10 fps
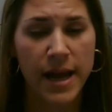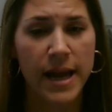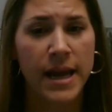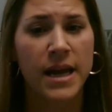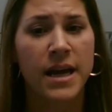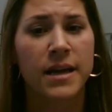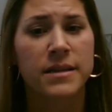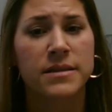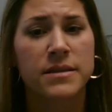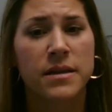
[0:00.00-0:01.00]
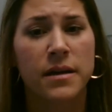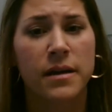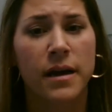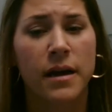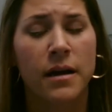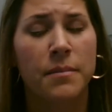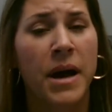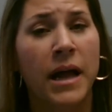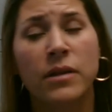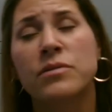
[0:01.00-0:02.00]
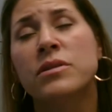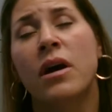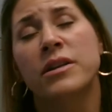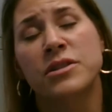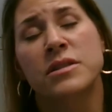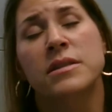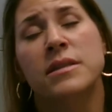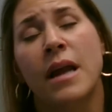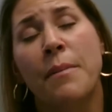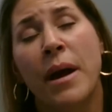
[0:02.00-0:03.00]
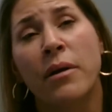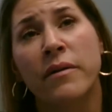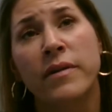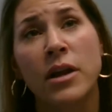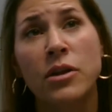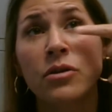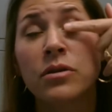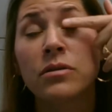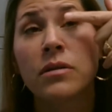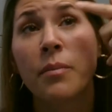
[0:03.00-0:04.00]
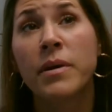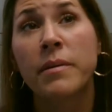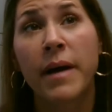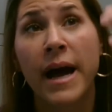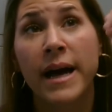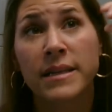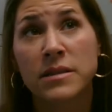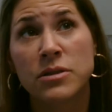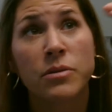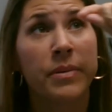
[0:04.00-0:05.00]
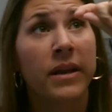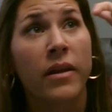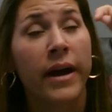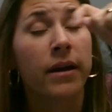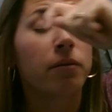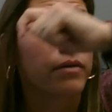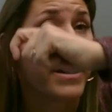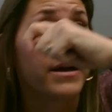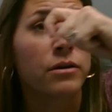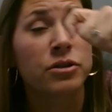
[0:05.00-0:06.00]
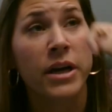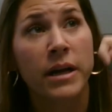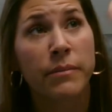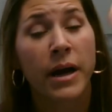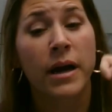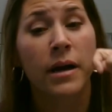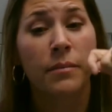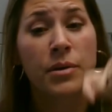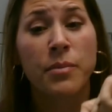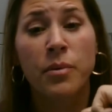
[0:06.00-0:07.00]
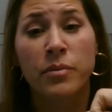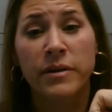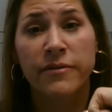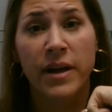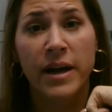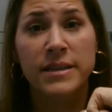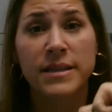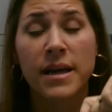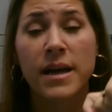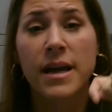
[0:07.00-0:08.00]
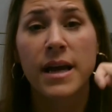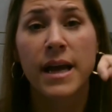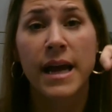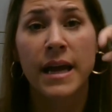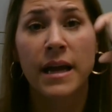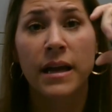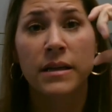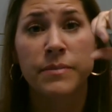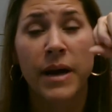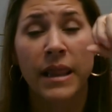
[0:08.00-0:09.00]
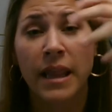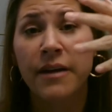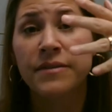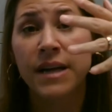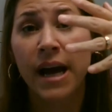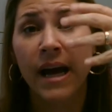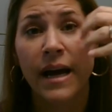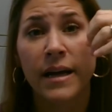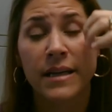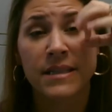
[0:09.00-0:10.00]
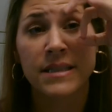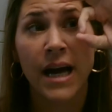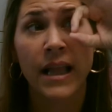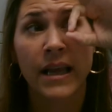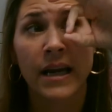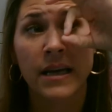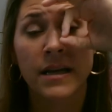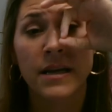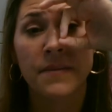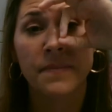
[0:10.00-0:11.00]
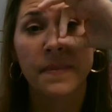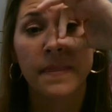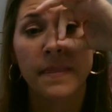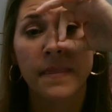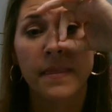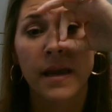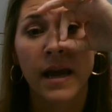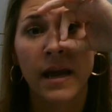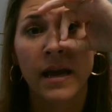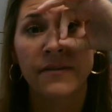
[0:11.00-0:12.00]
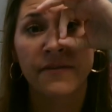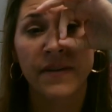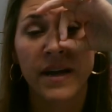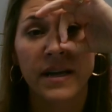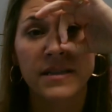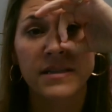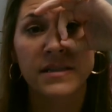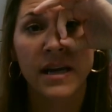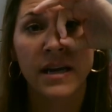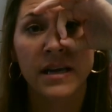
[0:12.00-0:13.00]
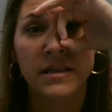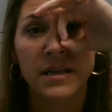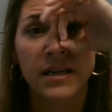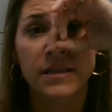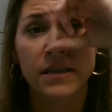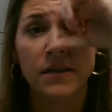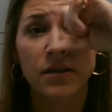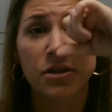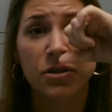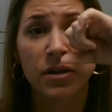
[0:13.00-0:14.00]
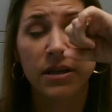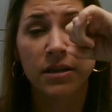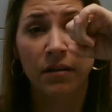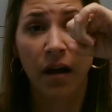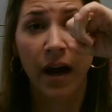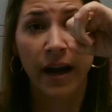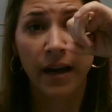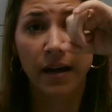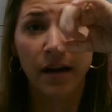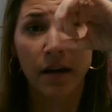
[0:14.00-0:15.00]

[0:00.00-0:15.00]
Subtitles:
and I lose consciousness and I'm out of it, and you're opening my eyes to do a pen light, right? You're checking my pupil reflex, and my left eye is dilated and fixed, and it doesn't constrict to light.